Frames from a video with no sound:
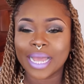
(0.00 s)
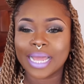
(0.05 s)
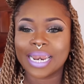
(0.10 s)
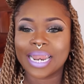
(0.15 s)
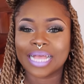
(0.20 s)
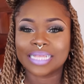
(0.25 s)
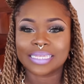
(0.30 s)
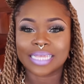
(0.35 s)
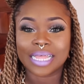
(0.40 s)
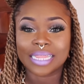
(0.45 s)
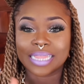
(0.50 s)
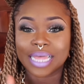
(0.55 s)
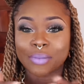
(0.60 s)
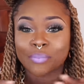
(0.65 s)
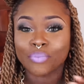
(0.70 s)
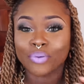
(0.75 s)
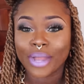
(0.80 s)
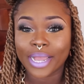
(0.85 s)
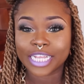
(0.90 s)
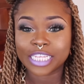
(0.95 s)
a class at
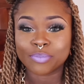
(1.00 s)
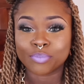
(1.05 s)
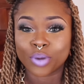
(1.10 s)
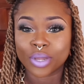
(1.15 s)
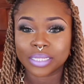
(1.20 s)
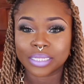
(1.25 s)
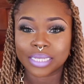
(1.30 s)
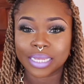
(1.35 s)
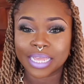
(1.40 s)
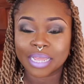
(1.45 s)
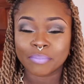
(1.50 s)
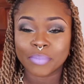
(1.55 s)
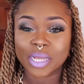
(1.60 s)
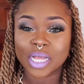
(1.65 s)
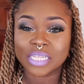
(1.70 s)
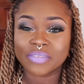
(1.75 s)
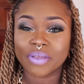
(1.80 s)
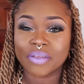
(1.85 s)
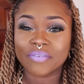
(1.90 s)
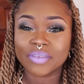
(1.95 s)
that price point again
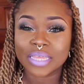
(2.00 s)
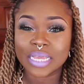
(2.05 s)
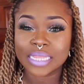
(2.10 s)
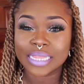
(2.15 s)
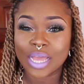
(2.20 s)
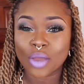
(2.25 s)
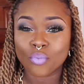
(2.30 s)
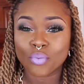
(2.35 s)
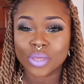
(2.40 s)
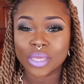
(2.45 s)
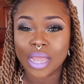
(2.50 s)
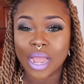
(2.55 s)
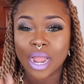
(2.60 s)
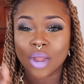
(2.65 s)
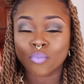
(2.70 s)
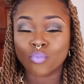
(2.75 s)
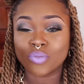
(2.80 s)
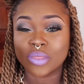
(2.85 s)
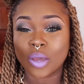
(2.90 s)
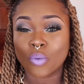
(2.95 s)
because everything that we
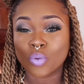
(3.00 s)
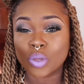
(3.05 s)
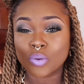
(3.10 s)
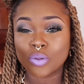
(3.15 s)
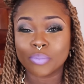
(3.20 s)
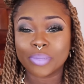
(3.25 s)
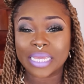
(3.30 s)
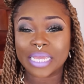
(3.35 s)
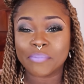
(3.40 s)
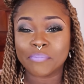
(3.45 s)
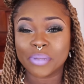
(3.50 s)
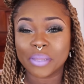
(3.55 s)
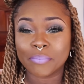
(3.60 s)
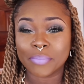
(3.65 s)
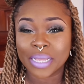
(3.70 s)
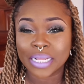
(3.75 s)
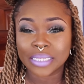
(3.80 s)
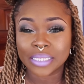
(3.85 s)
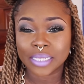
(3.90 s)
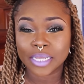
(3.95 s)
are that we will be
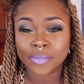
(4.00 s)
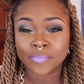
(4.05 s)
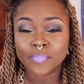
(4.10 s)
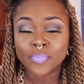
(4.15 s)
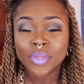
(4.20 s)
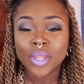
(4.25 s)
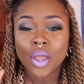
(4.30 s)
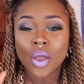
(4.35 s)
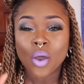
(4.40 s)
implementing